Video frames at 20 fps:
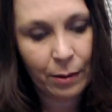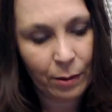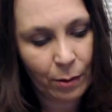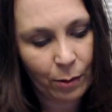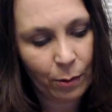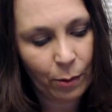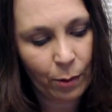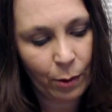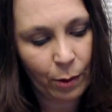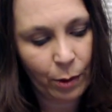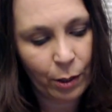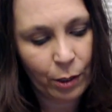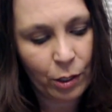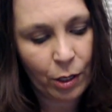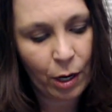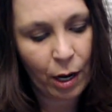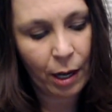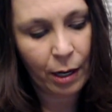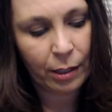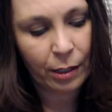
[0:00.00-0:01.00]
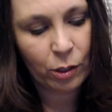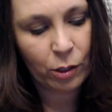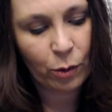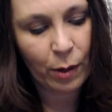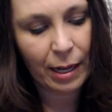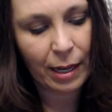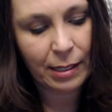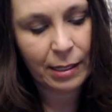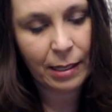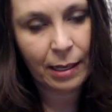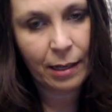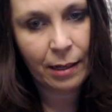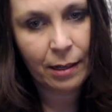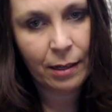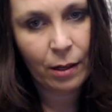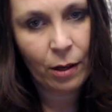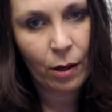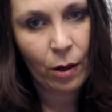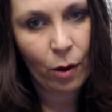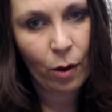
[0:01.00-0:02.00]
with the chalk, tracing
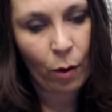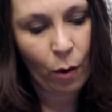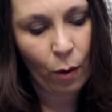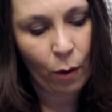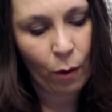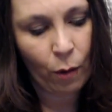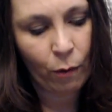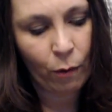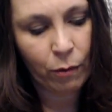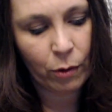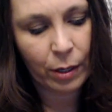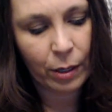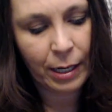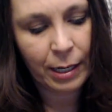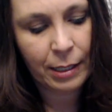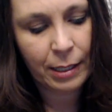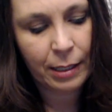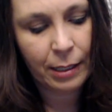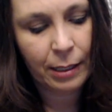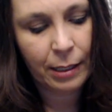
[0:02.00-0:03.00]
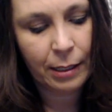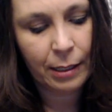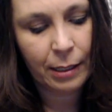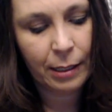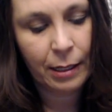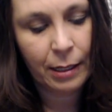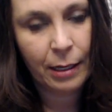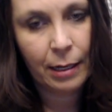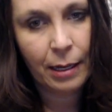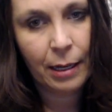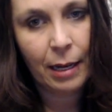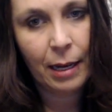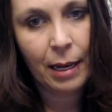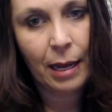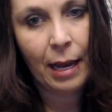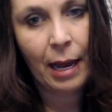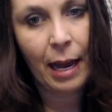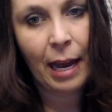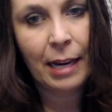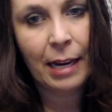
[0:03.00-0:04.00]
over it.
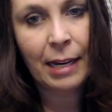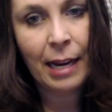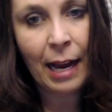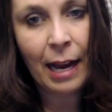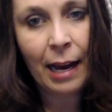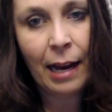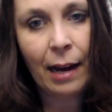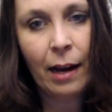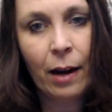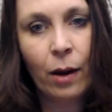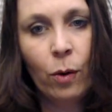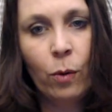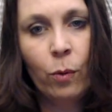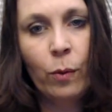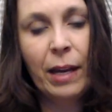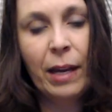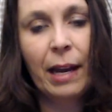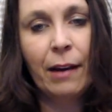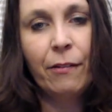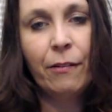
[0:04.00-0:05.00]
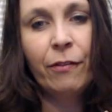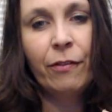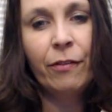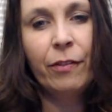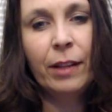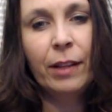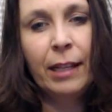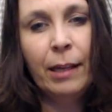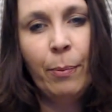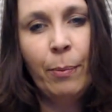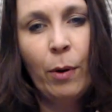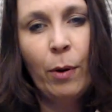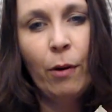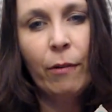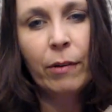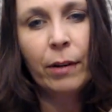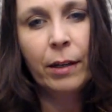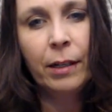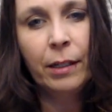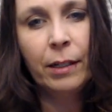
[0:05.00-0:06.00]
And now we can flip
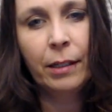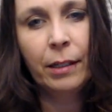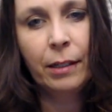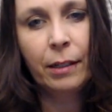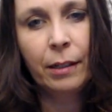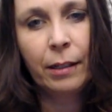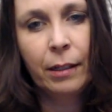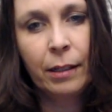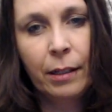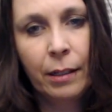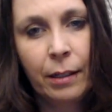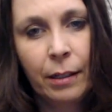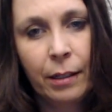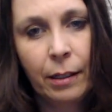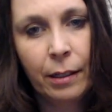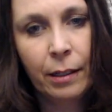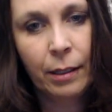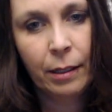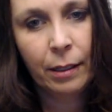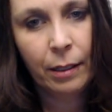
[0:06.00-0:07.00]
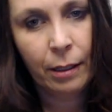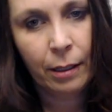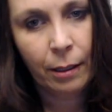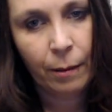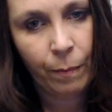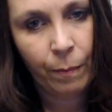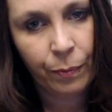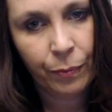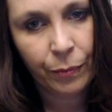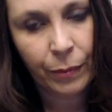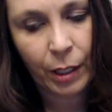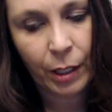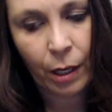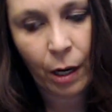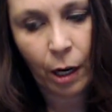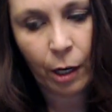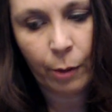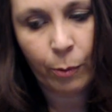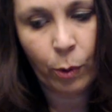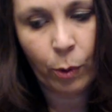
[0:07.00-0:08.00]
over the
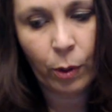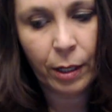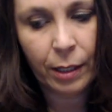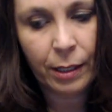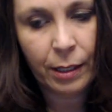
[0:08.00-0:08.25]
cardboard